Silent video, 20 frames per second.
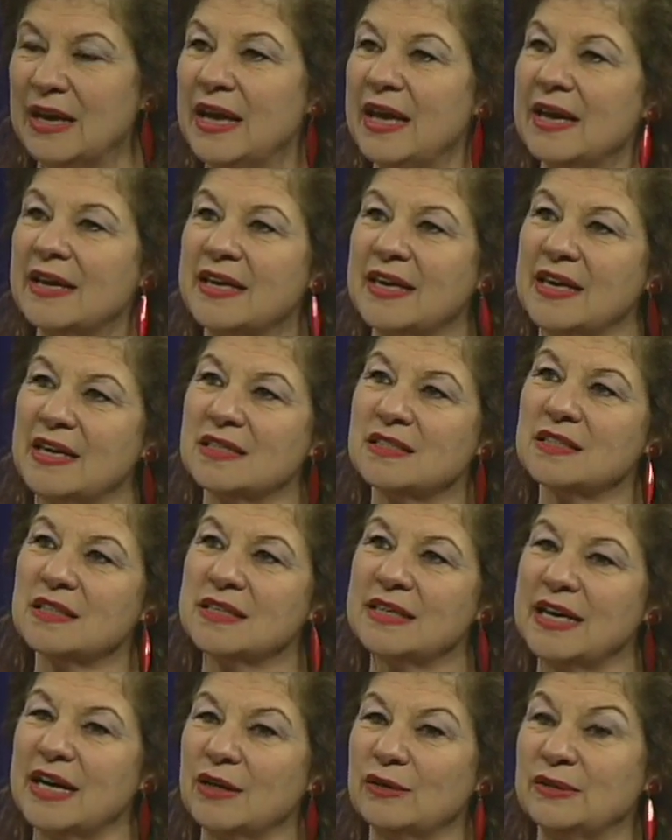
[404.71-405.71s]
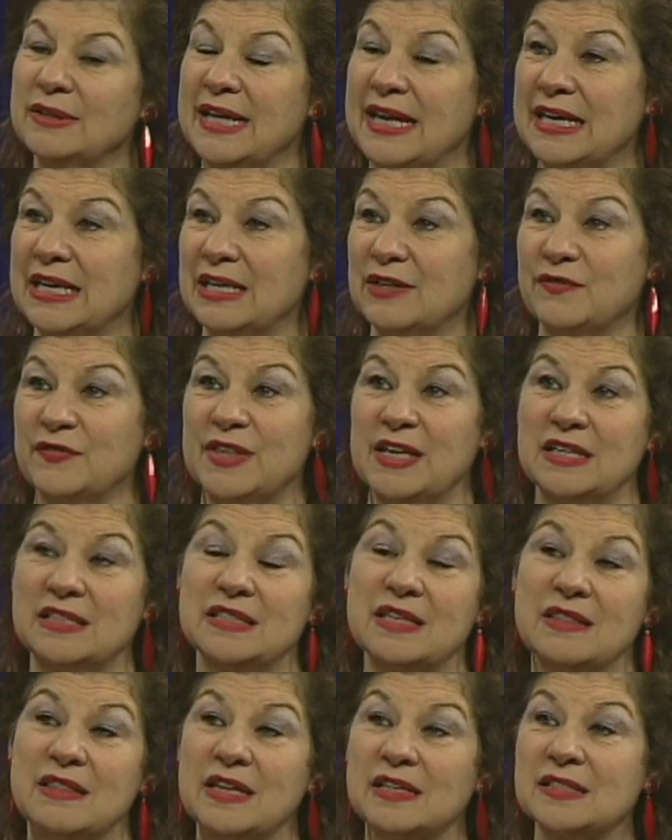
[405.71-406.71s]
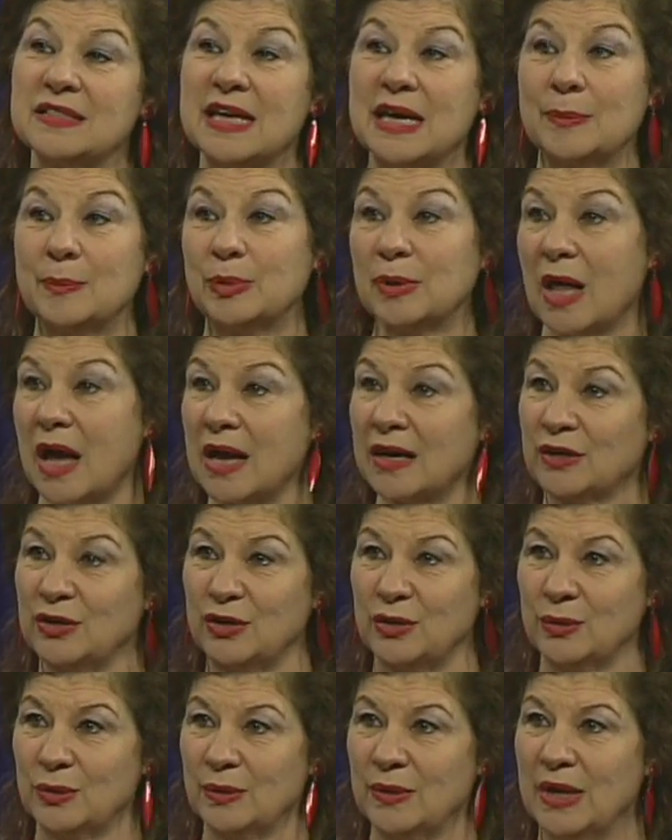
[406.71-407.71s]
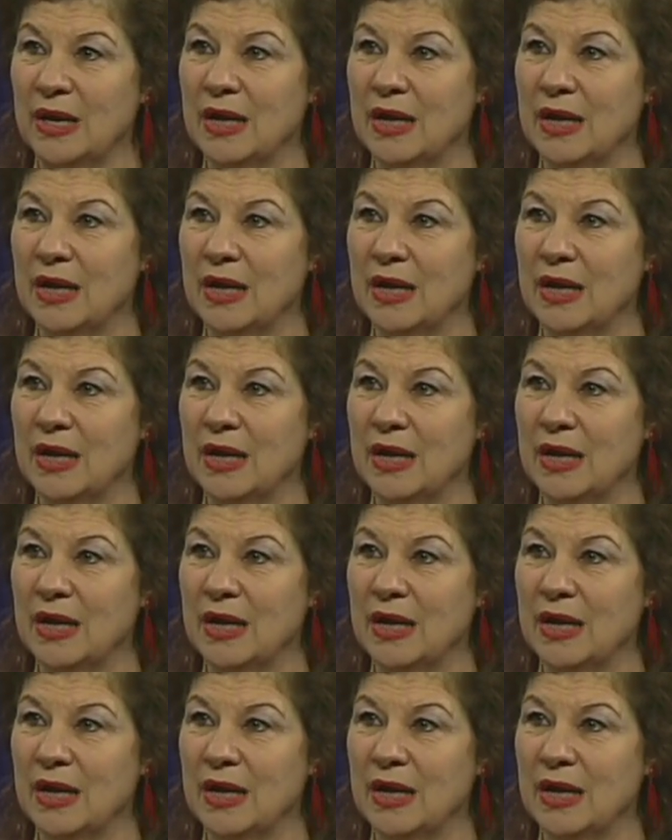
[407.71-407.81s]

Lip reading: and canceling out negative things and things that block you.